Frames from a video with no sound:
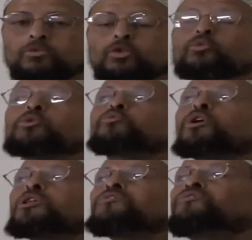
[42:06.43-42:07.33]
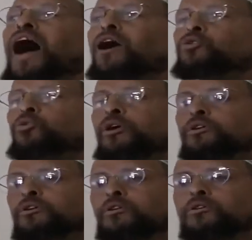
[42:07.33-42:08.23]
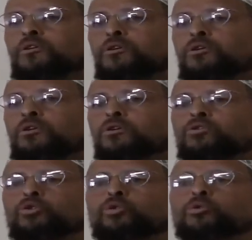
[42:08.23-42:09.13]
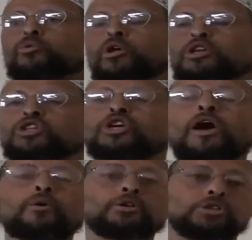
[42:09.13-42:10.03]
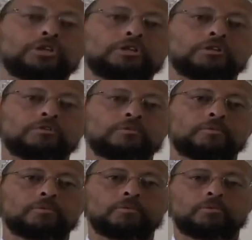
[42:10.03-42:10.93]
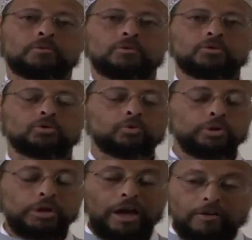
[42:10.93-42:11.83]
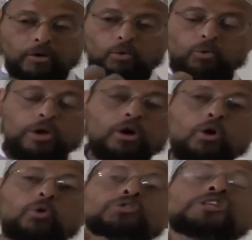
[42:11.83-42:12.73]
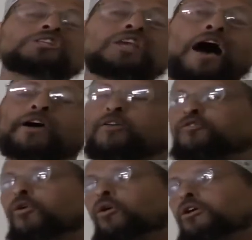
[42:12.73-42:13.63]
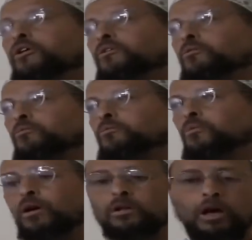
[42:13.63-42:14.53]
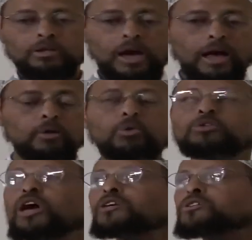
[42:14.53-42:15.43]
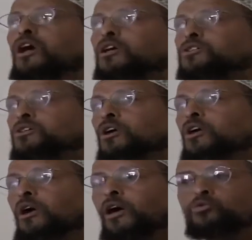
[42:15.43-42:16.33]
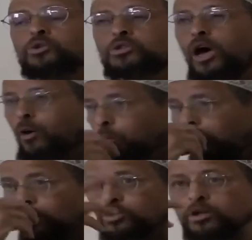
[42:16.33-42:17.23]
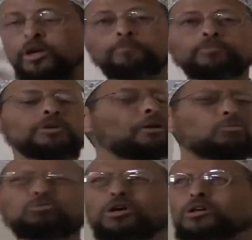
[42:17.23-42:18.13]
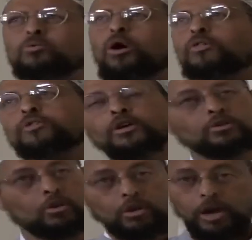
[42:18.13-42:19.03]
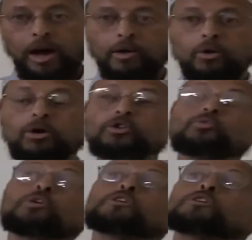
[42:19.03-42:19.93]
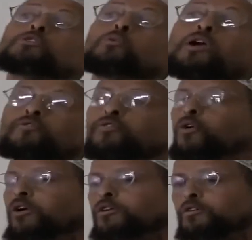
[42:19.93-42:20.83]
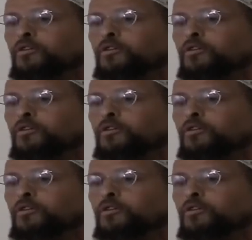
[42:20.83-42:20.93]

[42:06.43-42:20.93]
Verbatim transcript: Do we really value it? Do we really cherish it? Do we have a real desire for it? Allah Ta'ala will test us. As we said, words are empty. I really want this. Okay, how long are you willing to wait for it?